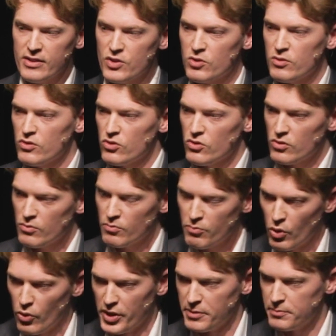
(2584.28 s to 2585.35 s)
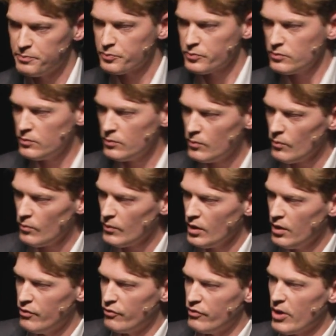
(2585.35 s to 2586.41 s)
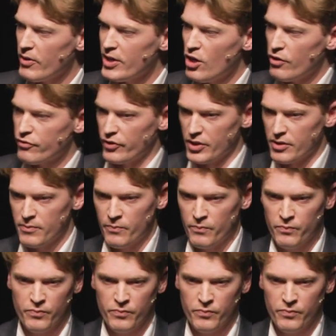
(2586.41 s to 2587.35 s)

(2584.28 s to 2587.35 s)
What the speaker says: this point. Very often,